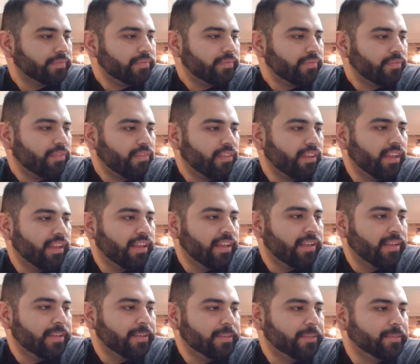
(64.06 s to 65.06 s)

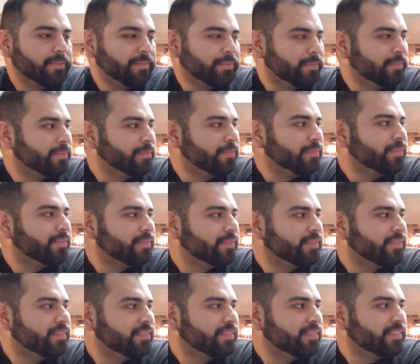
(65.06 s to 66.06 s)

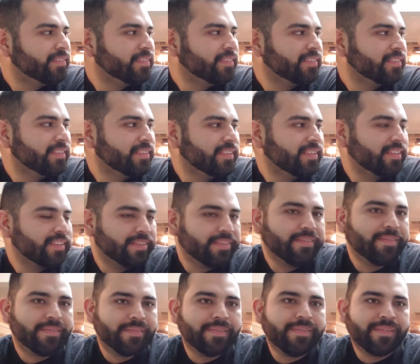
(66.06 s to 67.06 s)

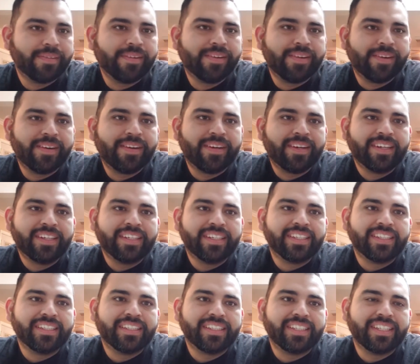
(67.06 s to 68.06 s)

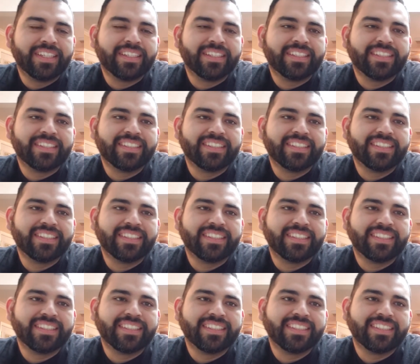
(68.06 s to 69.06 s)

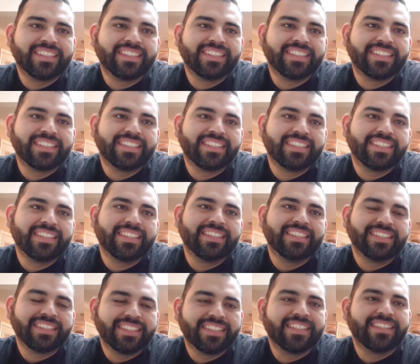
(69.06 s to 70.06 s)

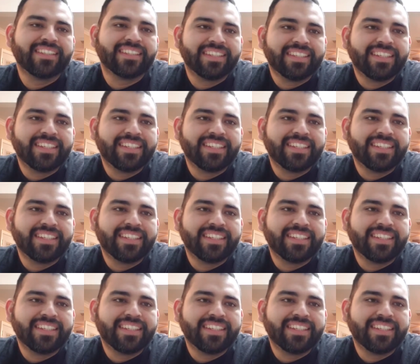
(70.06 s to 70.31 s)
(silent)